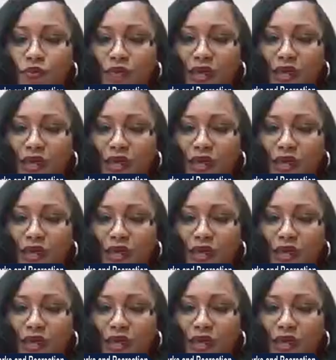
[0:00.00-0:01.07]
plan to do
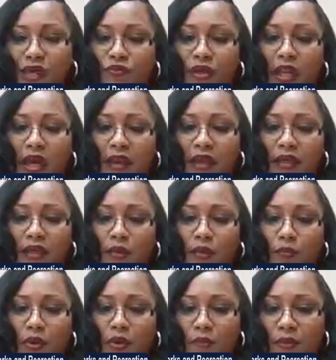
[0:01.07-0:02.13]
that, because, of course,
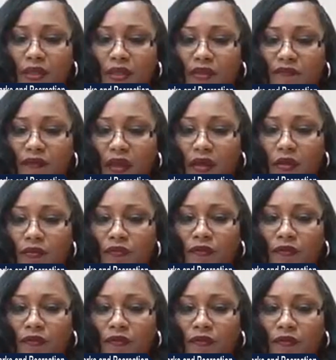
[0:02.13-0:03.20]
we rely on the Department of
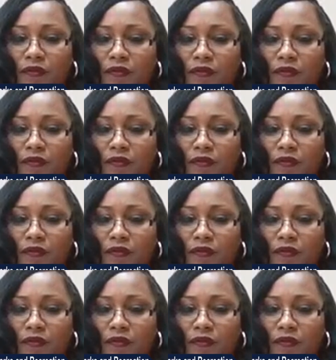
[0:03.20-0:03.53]
Health